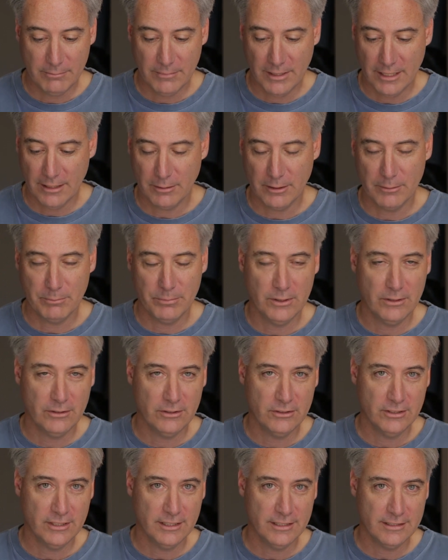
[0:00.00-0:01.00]
I'm not a
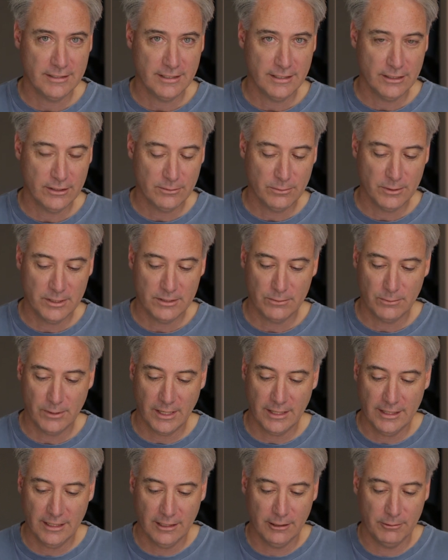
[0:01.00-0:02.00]
computer genius on this one, so
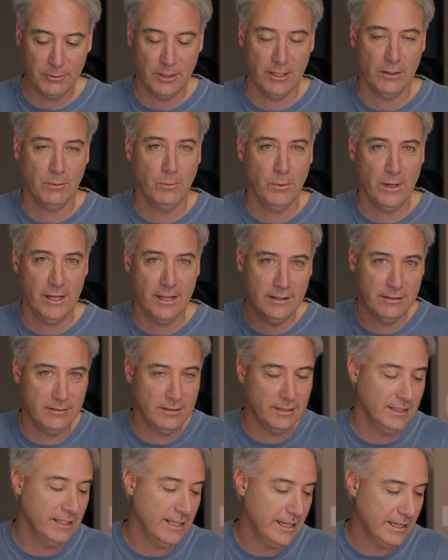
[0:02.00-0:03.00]
I think I'm going to
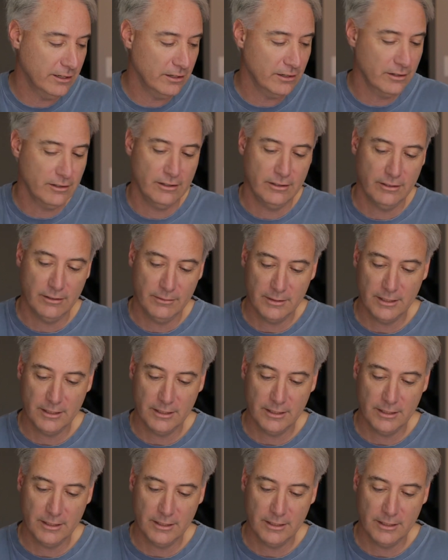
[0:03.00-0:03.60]
wait later